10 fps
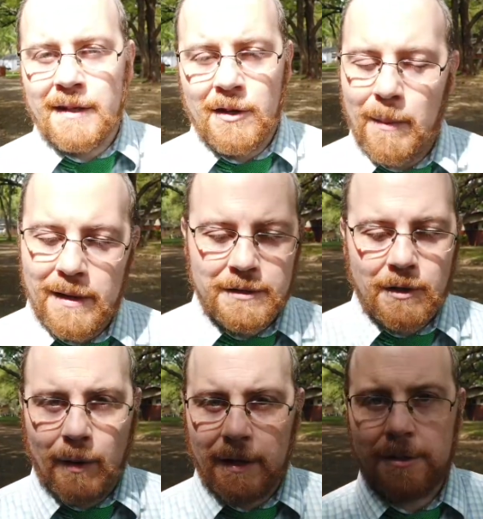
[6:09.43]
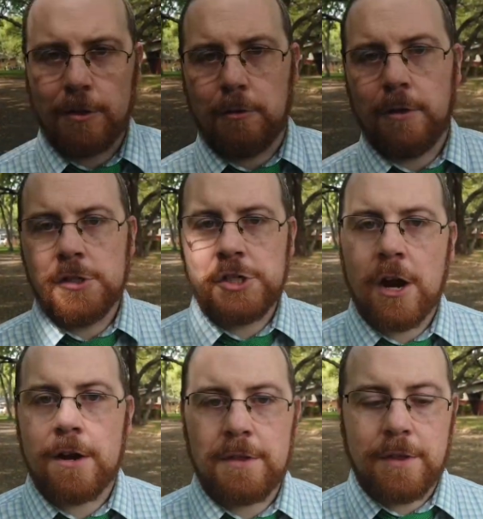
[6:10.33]
that nobody is going to
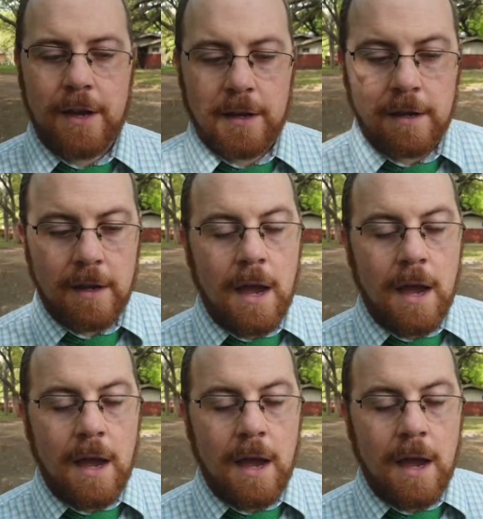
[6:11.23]
share anything.